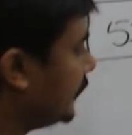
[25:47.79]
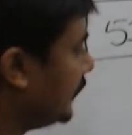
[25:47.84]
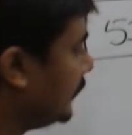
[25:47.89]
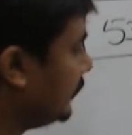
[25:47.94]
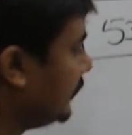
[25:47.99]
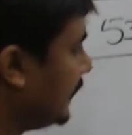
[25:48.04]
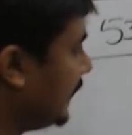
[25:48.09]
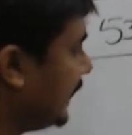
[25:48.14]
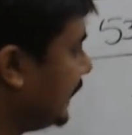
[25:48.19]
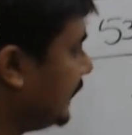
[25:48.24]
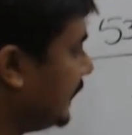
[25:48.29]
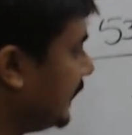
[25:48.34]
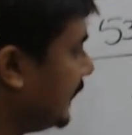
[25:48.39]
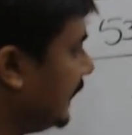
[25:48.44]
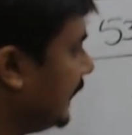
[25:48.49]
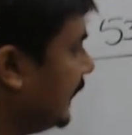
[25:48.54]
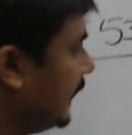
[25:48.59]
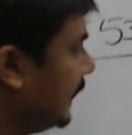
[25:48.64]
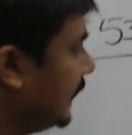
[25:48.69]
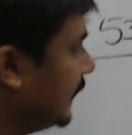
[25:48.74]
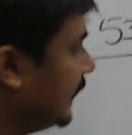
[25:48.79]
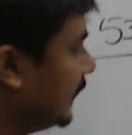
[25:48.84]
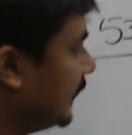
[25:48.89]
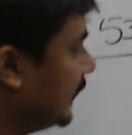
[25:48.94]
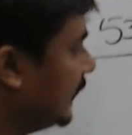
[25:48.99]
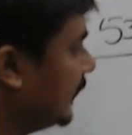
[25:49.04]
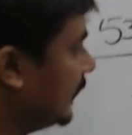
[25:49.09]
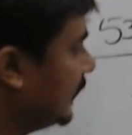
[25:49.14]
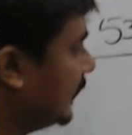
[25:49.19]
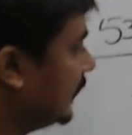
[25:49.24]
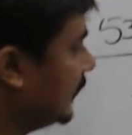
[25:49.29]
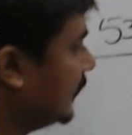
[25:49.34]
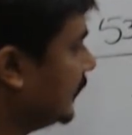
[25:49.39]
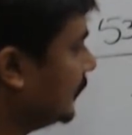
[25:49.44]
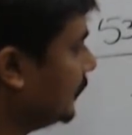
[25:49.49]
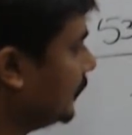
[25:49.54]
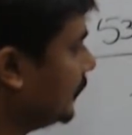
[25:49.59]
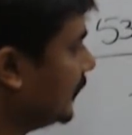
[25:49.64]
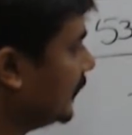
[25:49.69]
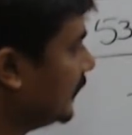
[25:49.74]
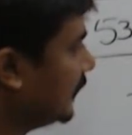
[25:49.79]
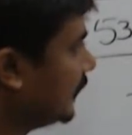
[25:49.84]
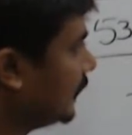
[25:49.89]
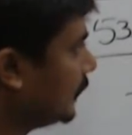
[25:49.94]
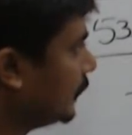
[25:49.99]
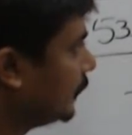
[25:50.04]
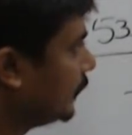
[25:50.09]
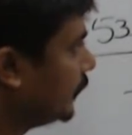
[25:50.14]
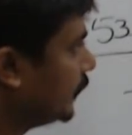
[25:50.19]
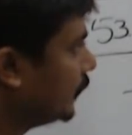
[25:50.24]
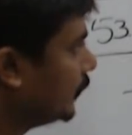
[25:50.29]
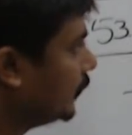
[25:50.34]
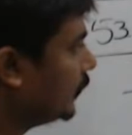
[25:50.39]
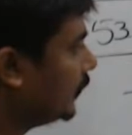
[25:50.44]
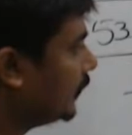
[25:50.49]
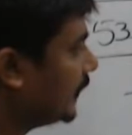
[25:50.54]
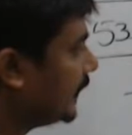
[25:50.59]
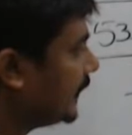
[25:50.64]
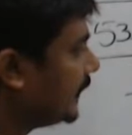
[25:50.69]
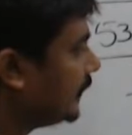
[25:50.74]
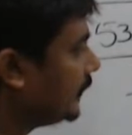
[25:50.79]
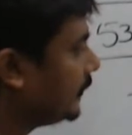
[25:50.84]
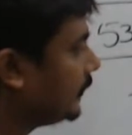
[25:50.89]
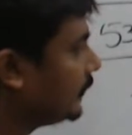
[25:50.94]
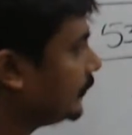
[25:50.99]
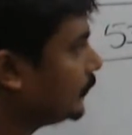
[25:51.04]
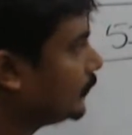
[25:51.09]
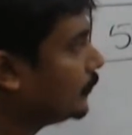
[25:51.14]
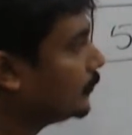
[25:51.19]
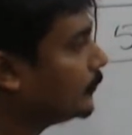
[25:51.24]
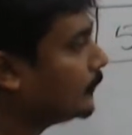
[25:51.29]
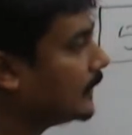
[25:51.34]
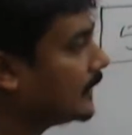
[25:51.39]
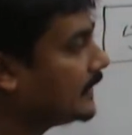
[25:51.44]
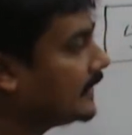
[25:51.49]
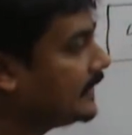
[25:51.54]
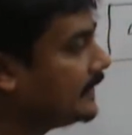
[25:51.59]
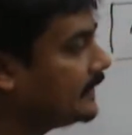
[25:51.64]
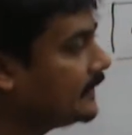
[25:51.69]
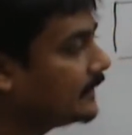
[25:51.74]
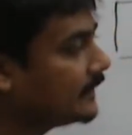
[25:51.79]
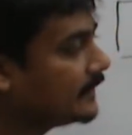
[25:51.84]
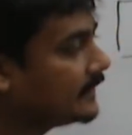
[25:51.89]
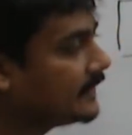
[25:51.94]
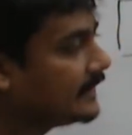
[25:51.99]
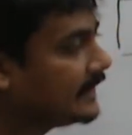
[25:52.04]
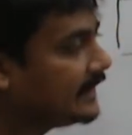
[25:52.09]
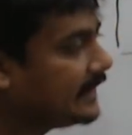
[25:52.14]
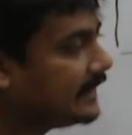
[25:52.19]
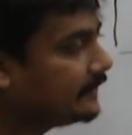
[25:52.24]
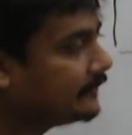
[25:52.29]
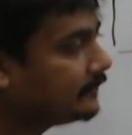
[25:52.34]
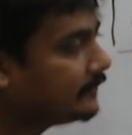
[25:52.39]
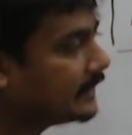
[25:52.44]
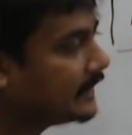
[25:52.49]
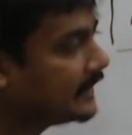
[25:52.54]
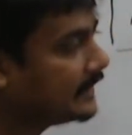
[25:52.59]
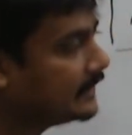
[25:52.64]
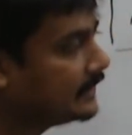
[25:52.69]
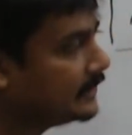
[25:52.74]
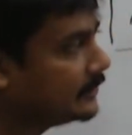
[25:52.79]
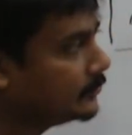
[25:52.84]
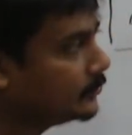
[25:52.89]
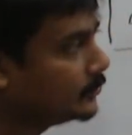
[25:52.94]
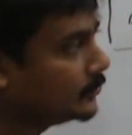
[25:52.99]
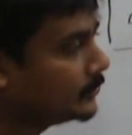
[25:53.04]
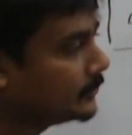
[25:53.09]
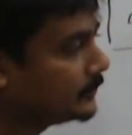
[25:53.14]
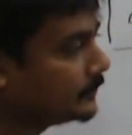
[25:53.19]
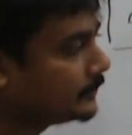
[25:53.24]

53 plus 4 into what is the D value?